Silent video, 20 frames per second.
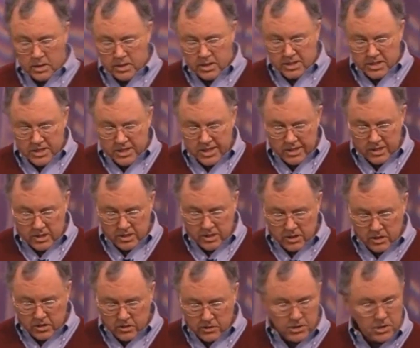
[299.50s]
They take it and they
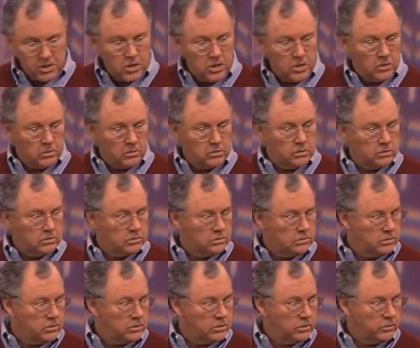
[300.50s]
go, so,
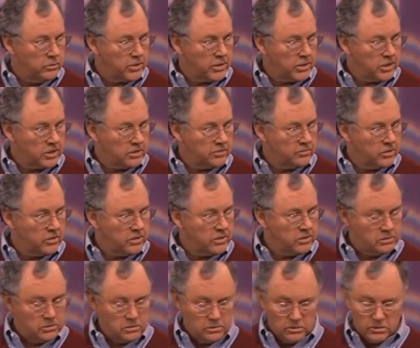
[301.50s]
want a cash flow, huh?
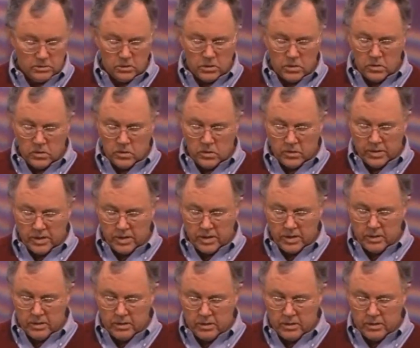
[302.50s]
Okay.